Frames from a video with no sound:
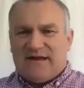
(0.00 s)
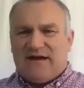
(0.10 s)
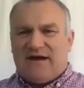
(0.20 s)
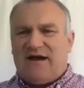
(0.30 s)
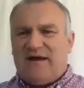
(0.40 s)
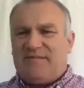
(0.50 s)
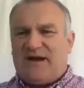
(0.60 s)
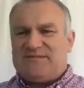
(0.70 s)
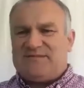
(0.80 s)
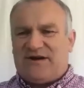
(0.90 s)
Hi, my
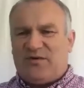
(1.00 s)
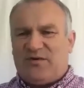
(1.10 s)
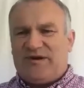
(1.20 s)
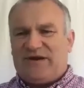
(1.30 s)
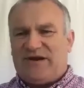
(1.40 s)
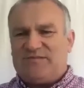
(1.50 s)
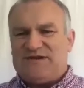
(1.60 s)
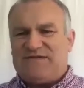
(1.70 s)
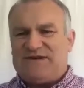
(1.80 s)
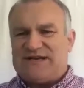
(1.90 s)
name's Gary Woodman. I'm
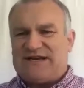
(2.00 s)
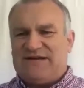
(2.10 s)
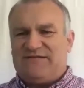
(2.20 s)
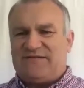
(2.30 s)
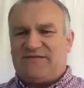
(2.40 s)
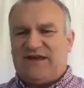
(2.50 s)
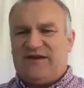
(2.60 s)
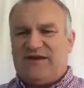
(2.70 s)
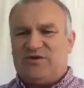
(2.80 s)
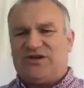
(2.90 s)
Chief Executive of
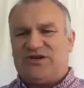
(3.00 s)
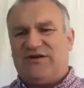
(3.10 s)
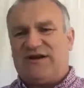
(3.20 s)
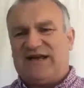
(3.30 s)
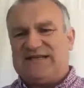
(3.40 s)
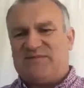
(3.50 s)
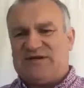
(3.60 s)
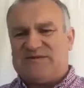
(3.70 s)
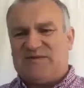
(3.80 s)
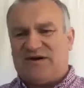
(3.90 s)
the Worcestershire LEP
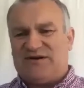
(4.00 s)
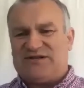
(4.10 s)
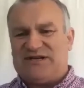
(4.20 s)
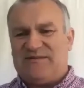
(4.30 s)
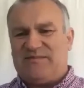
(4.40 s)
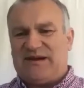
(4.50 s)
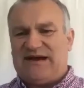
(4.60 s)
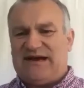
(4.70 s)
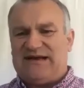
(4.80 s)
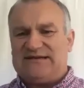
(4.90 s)
Enterprise Partnership.
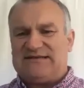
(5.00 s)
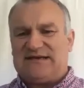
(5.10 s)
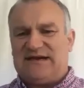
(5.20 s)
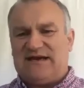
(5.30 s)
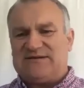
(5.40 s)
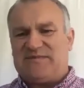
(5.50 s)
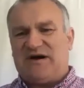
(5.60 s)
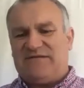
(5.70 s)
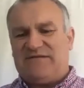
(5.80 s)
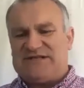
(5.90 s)
And as
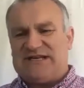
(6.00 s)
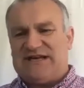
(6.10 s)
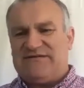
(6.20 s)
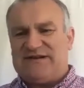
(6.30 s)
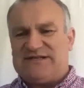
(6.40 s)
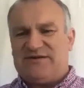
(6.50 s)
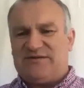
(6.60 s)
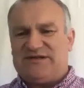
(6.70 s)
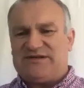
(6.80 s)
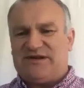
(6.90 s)
part of the series that
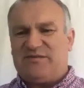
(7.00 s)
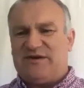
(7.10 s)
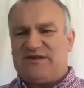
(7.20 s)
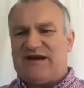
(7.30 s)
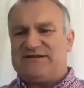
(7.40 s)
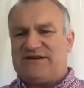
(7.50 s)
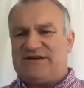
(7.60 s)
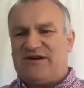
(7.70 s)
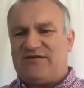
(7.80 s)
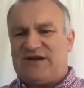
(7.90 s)
we're doing with Harrison
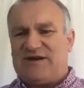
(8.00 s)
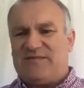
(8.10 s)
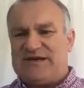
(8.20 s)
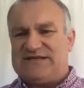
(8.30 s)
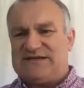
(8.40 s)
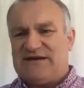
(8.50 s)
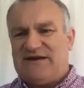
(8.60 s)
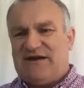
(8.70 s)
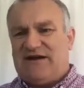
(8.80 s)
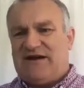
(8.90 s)
Clark Rickerbys,
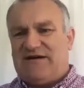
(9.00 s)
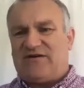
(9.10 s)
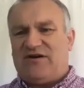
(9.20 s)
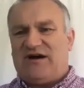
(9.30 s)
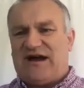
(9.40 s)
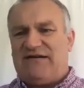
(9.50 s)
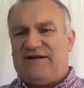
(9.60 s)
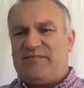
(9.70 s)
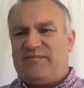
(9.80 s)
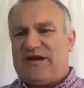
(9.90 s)
I've got
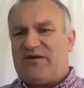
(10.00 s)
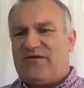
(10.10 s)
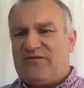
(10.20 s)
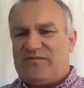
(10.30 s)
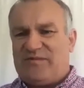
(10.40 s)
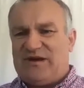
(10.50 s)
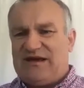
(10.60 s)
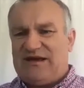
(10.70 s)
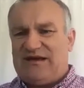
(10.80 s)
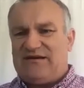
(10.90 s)
Harry Bengough with
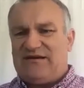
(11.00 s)
me,